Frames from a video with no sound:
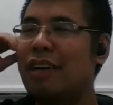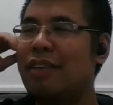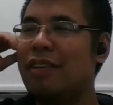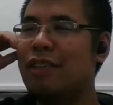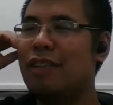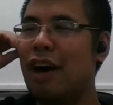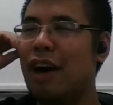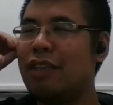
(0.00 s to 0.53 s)

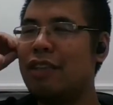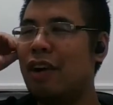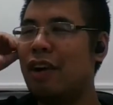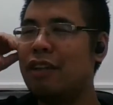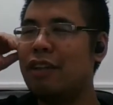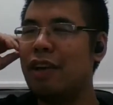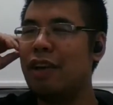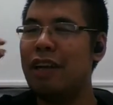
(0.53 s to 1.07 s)
John, is
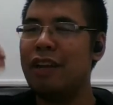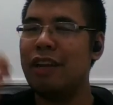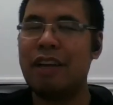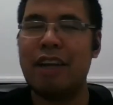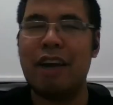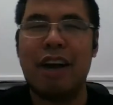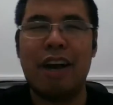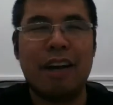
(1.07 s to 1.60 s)
there anything
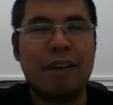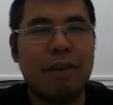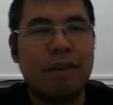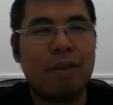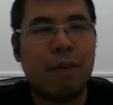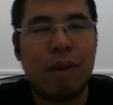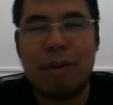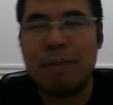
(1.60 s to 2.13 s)

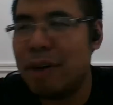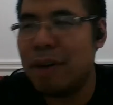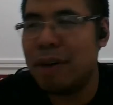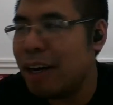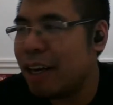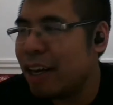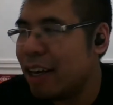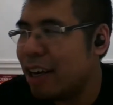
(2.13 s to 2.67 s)
you want to
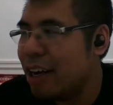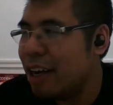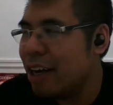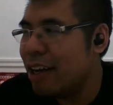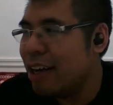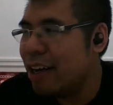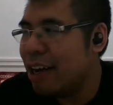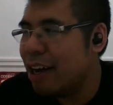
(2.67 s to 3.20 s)
plug
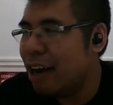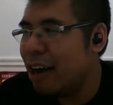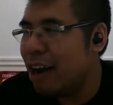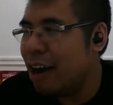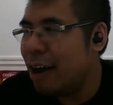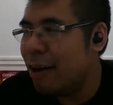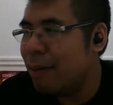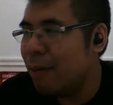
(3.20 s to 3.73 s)

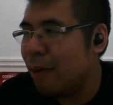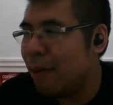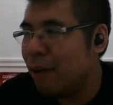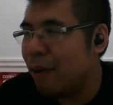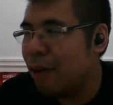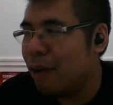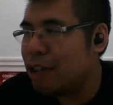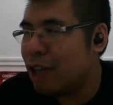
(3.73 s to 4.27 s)

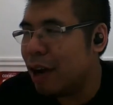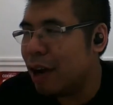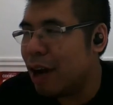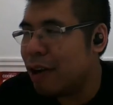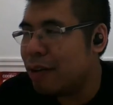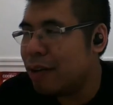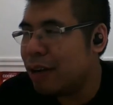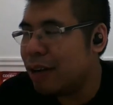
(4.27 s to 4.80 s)
or shout out?